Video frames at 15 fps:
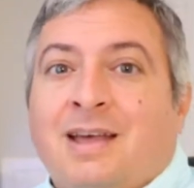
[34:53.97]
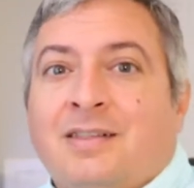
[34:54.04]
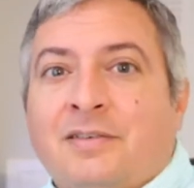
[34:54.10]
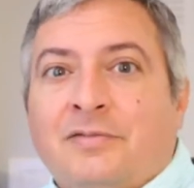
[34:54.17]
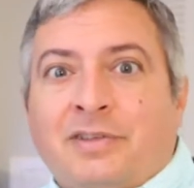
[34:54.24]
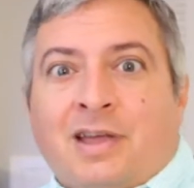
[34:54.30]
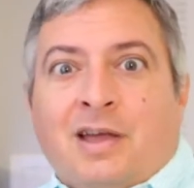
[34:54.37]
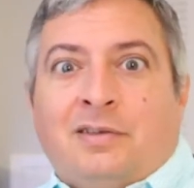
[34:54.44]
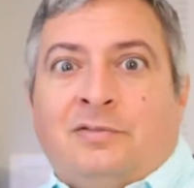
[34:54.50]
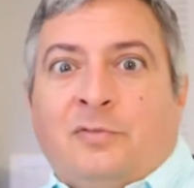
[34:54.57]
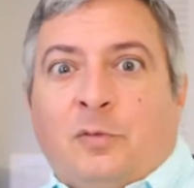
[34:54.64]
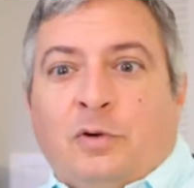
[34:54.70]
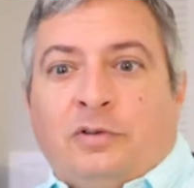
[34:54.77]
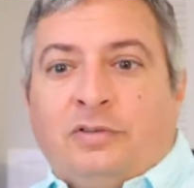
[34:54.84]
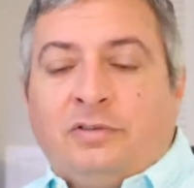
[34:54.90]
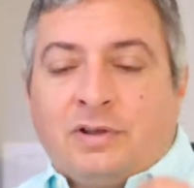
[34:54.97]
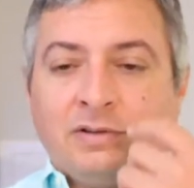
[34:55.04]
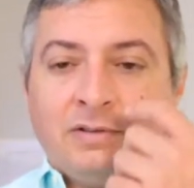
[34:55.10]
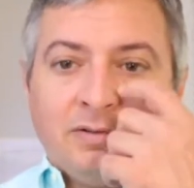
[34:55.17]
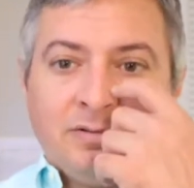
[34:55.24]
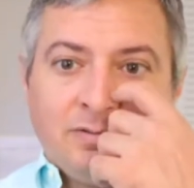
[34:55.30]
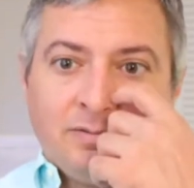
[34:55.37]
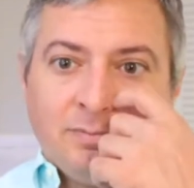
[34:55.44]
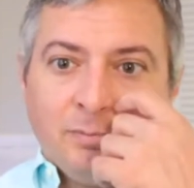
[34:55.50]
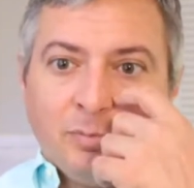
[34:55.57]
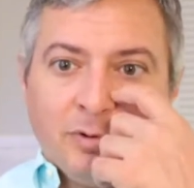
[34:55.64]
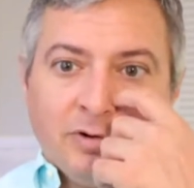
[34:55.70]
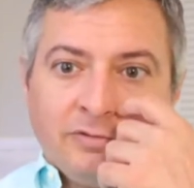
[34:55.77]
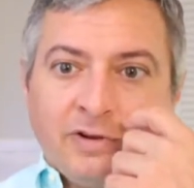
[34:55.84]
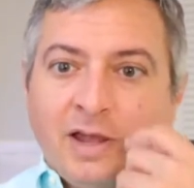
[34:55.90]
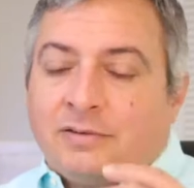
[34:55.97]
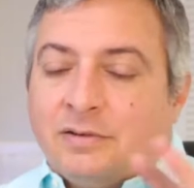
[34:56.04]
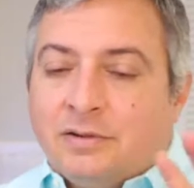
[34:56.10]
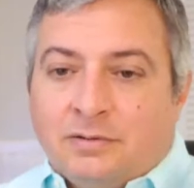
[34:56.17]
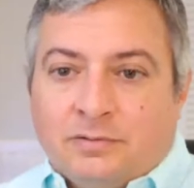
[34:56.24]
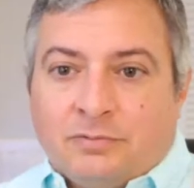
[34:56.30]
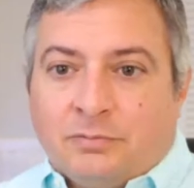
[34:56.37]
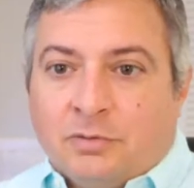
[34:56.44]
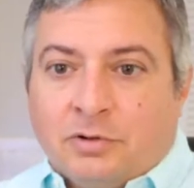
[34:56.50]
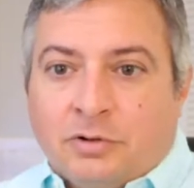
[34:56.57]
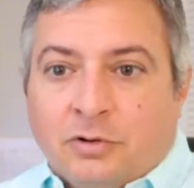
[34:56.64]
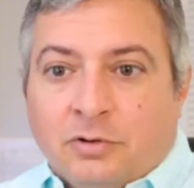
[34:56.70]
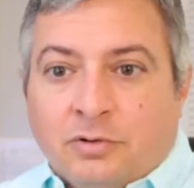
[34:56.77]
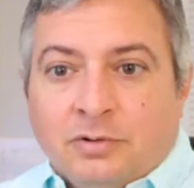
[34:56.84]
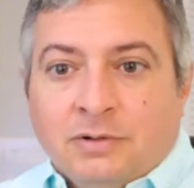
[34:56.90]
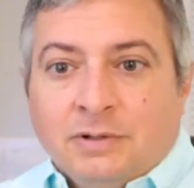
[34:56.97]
I love the guy's voice. He's got this British accent. It's really good.